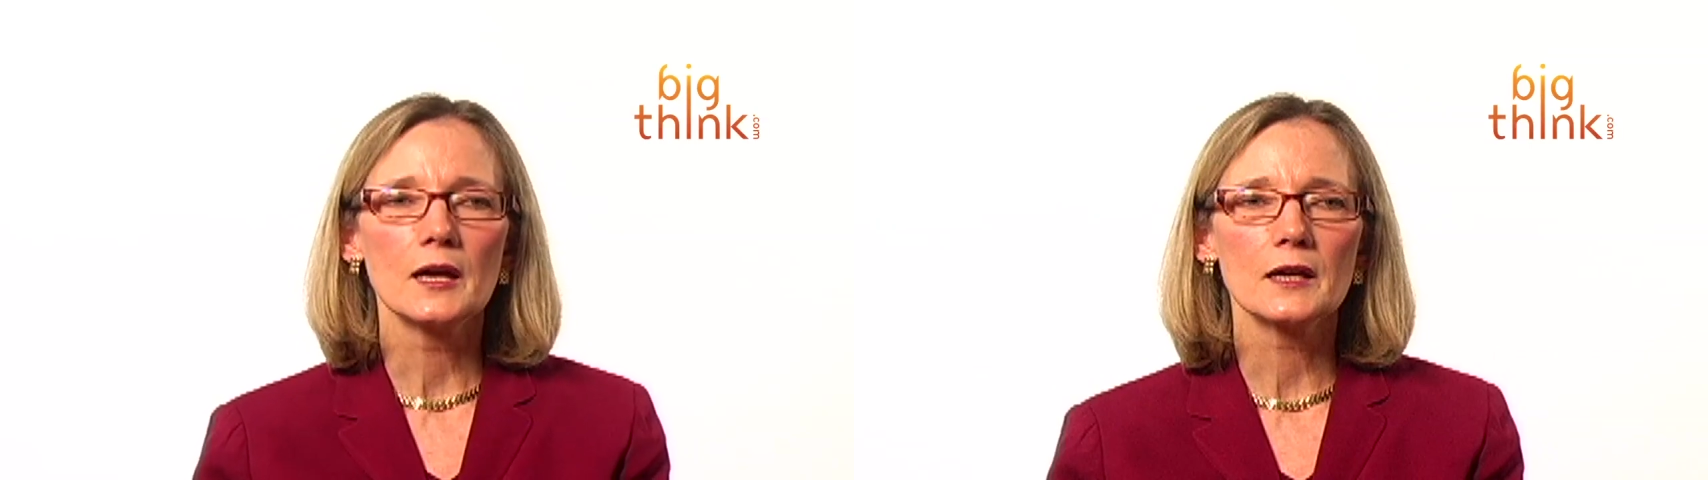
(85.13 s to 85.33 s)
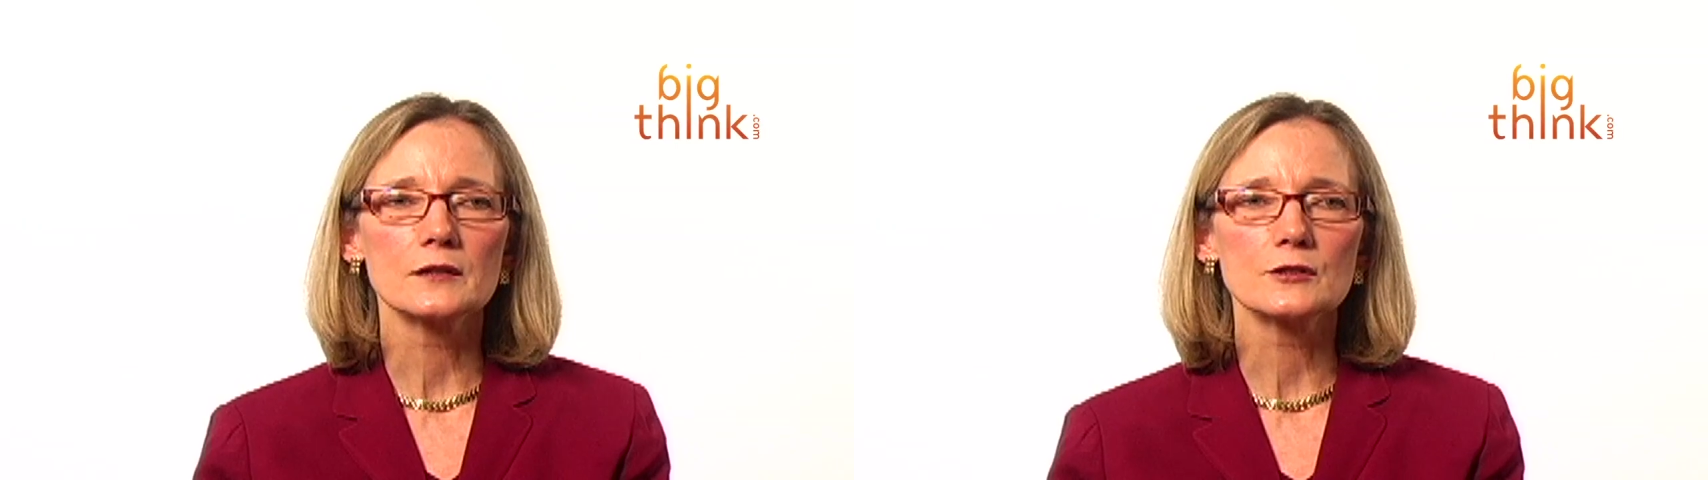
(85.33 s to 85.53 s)

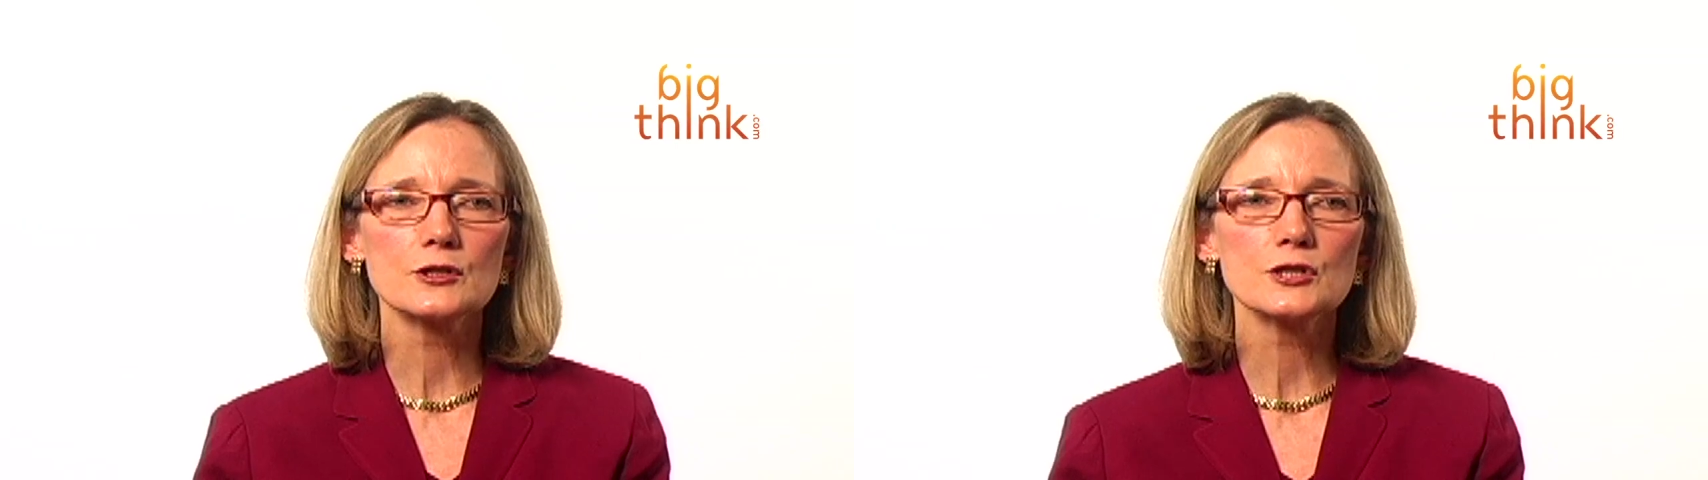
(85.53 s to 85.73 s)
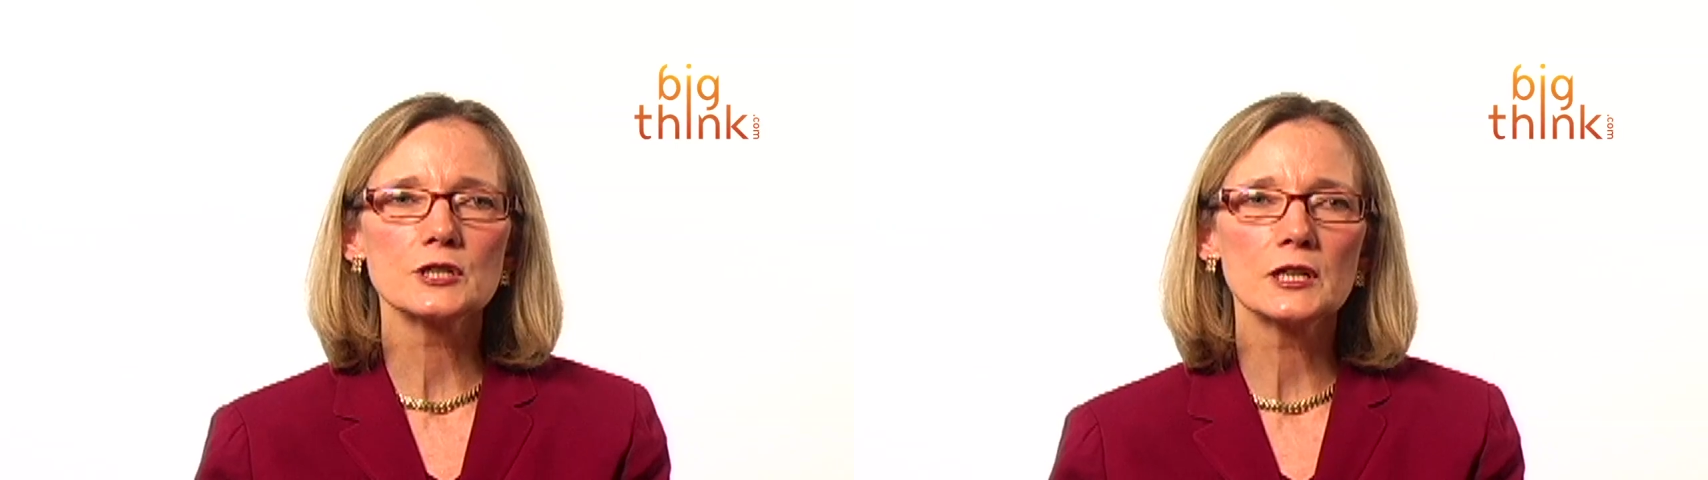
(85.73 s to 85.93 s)
And
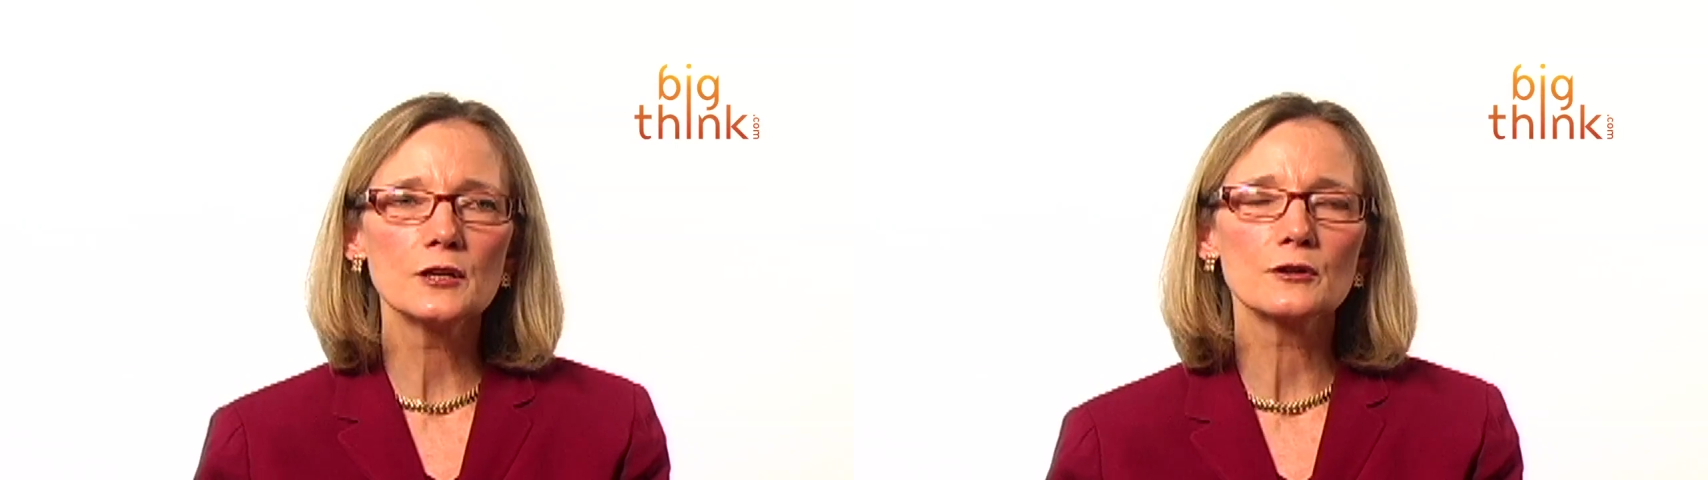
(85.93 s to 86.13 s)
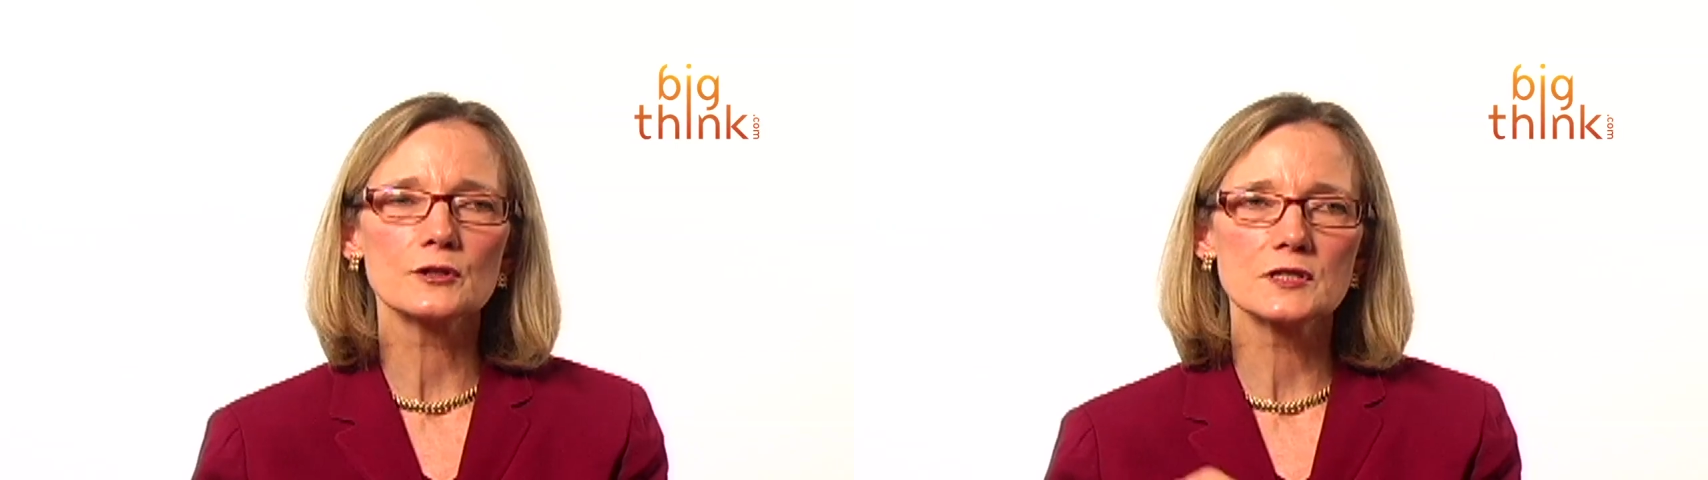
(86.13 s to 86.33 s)

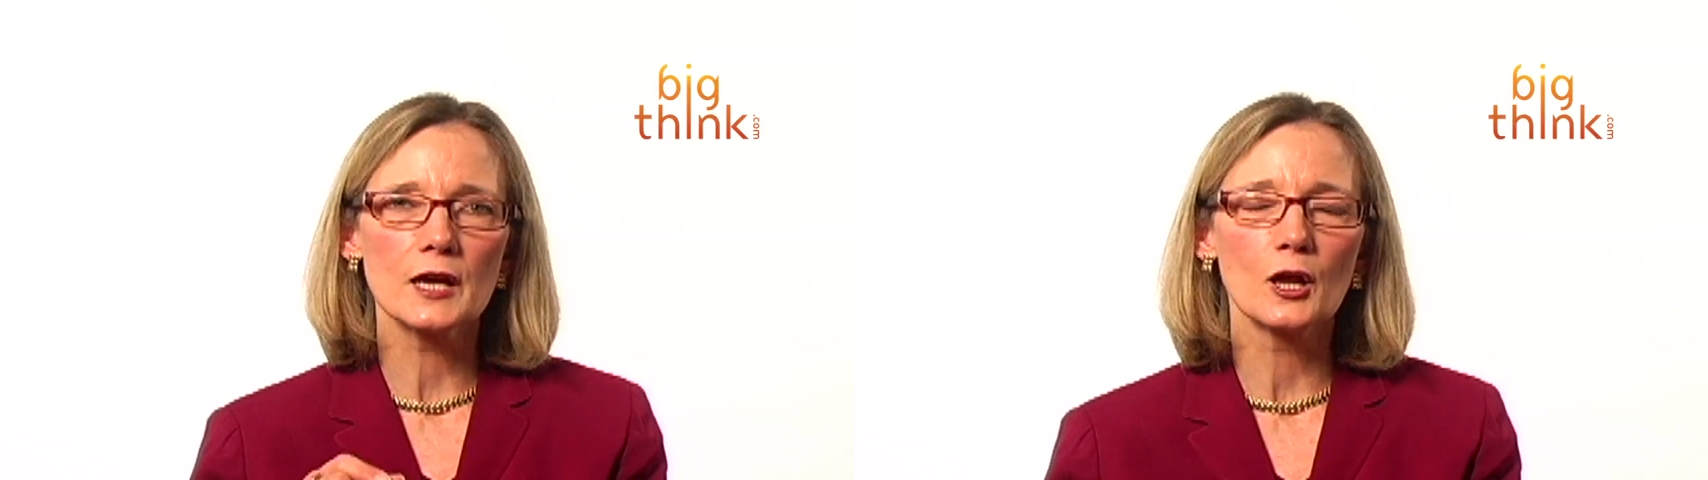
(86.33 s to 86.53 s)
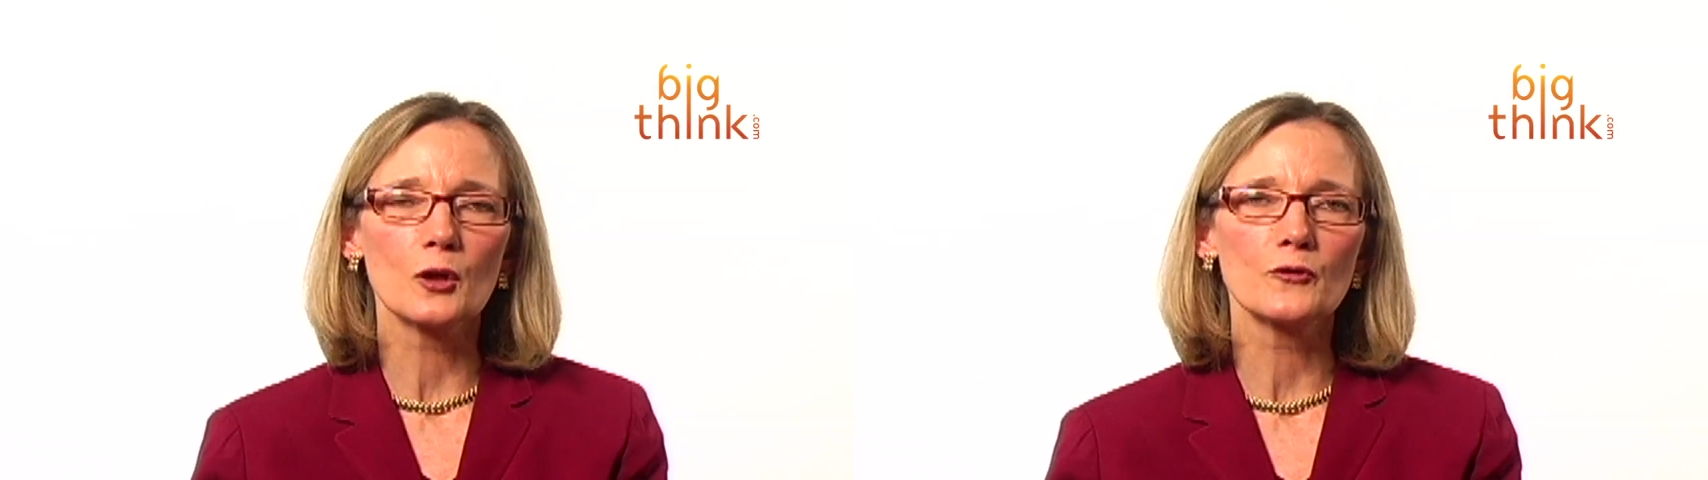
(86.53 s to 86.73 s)
she
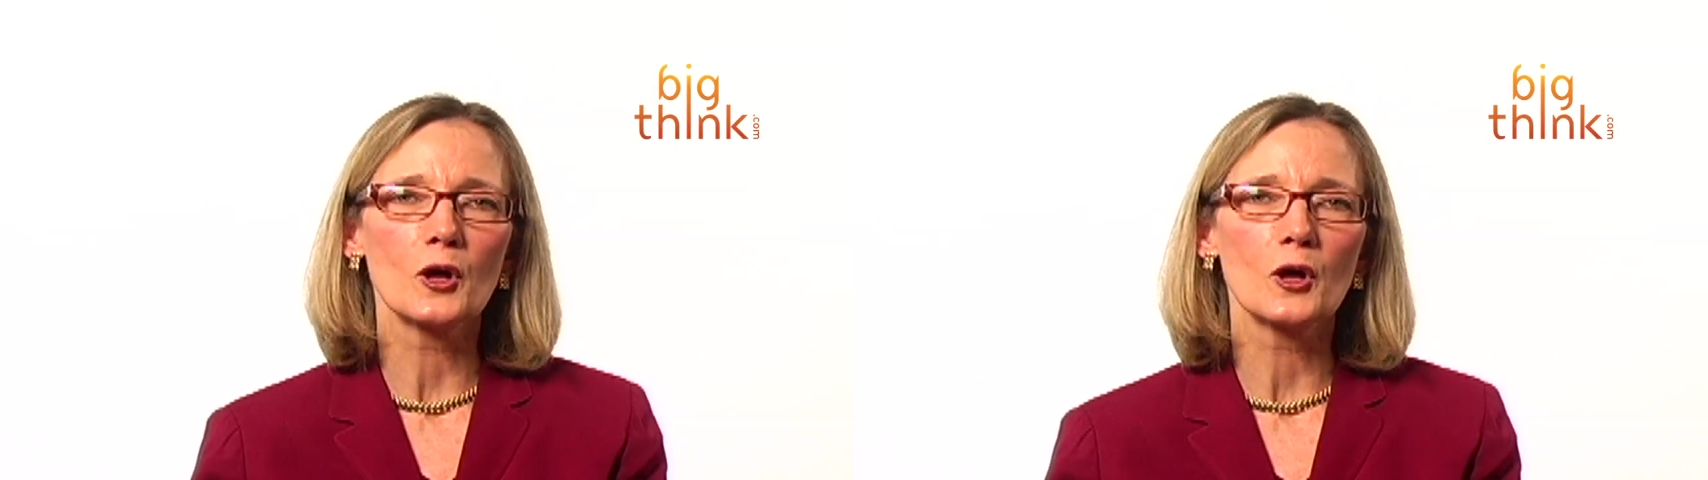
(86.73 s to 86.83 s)
herself,